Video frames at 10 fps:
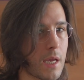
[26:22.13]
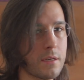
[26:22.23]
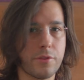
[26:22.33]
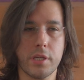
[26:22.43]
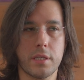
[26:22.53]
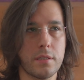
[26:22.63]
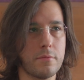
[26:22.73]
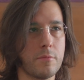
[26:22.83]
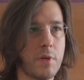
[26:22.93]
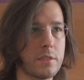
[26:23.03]
kind of
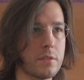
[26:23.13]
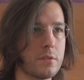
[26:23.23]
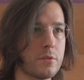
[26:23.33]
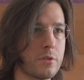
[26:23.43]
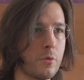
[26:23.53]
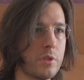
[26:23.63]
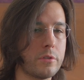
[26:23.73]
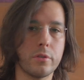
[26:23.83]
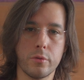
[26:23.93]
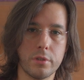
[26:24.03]
thinking makes it so
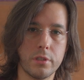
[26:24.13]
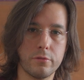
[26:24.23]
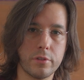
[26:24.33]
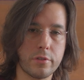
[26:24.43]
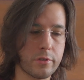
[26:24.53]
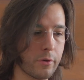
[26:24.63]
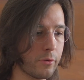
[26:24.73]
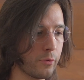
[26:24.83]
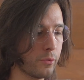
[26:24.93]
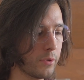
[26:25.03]
intuitive, and
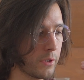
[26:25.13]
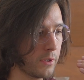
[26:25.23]
so